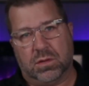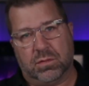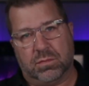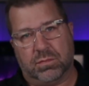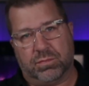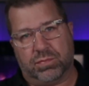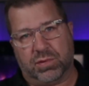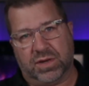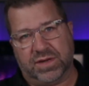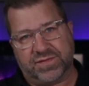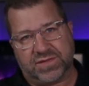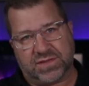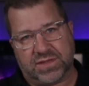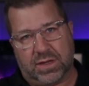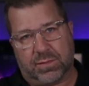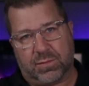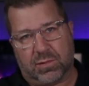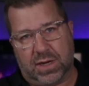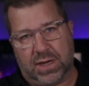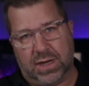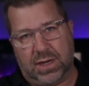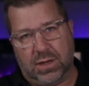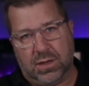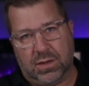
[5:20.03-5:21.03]
Brief
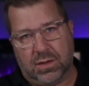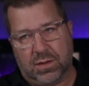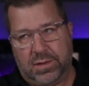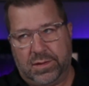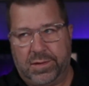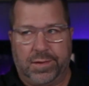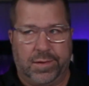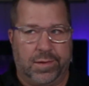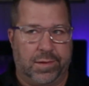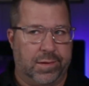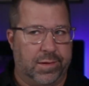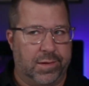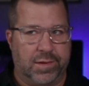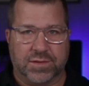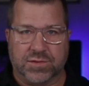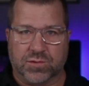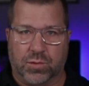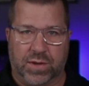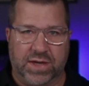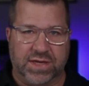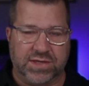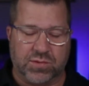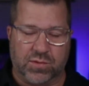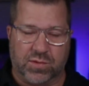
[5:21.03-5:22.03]
summary,
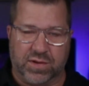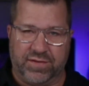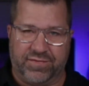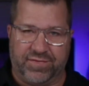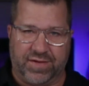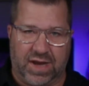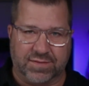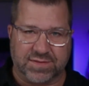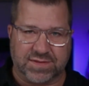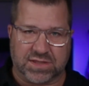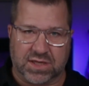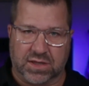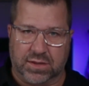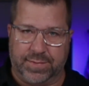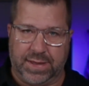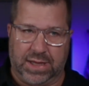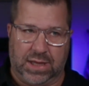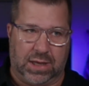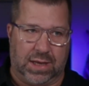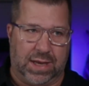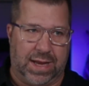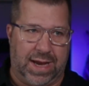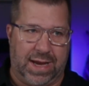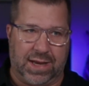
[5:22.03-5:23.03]
2025 is going to be
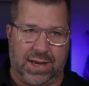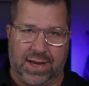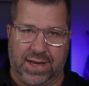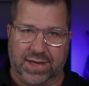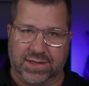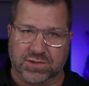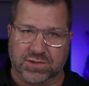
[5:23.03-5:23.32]
a lot like